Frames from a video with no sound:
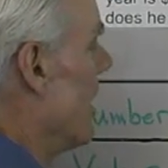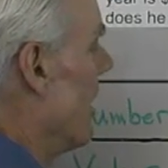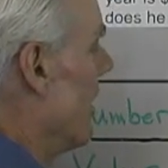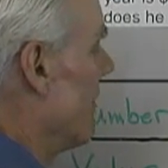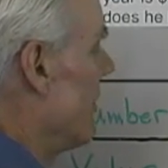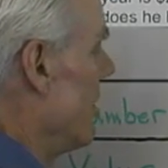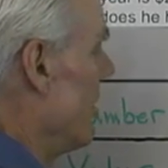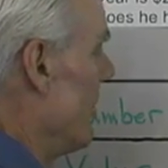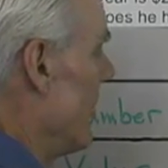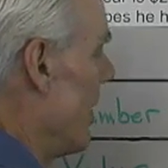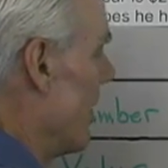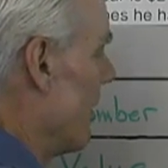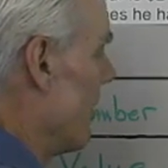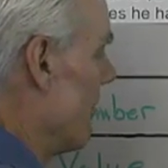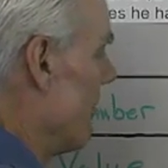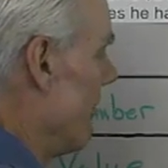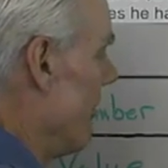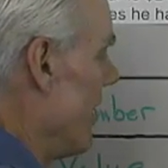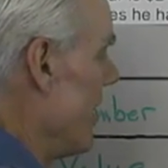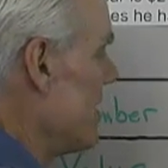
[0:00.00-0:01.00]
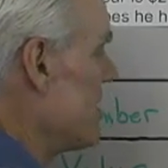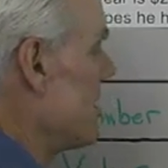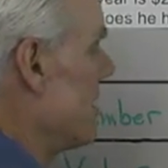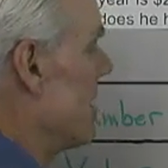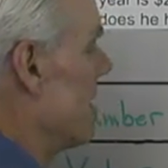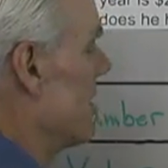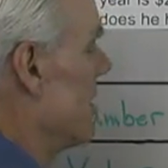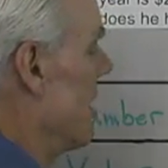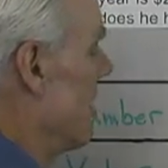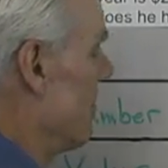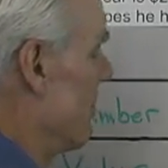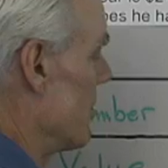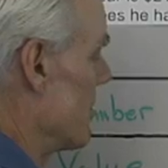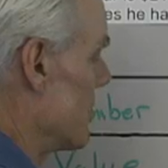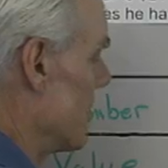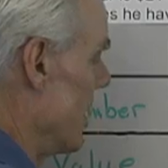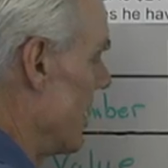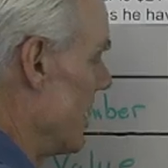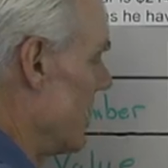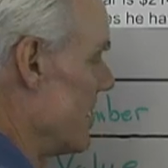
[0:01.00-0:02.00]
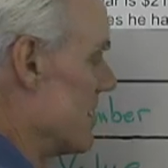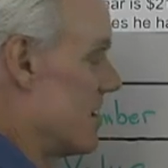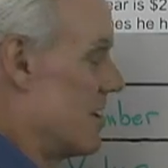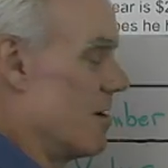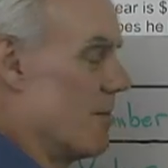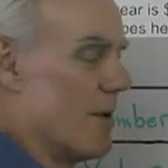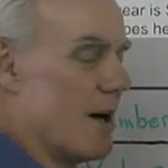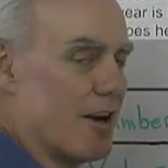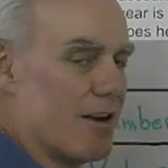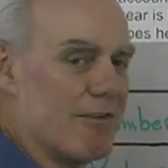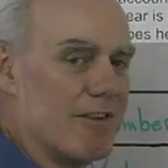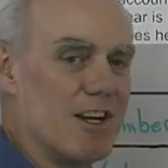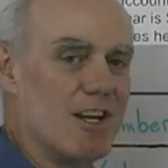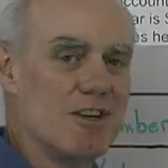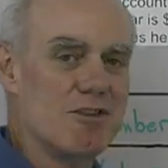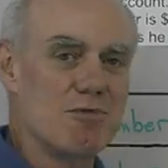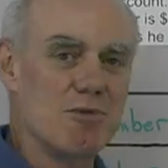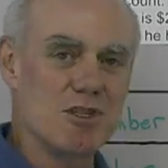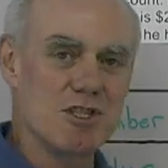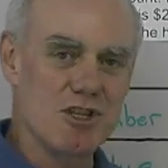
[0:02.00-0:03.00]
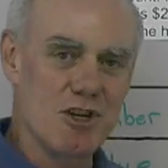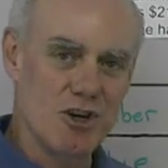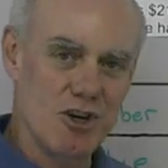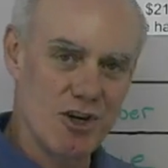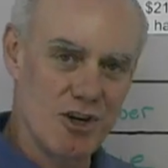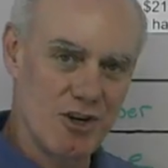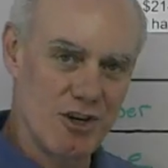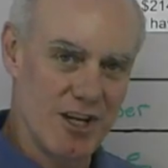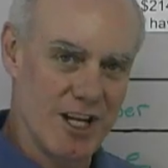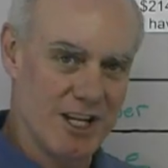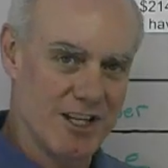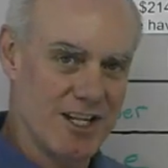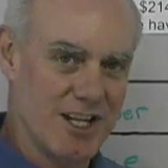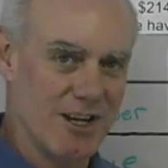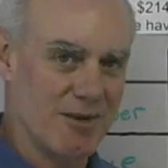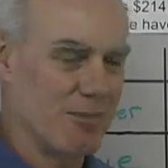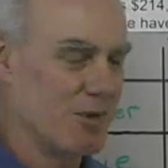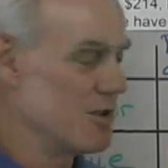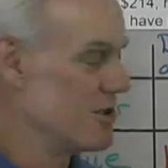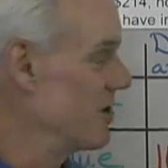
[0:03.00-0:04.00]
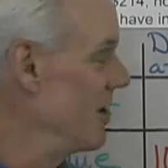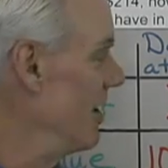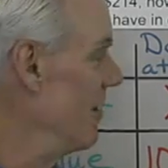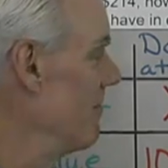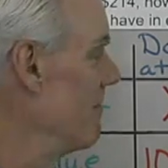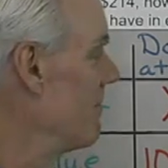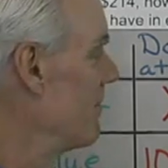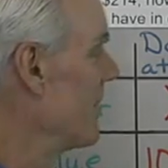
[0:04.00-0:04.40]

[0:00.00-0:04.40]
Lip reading: of the amount invested at 10% is the amount of interest earned at 10%.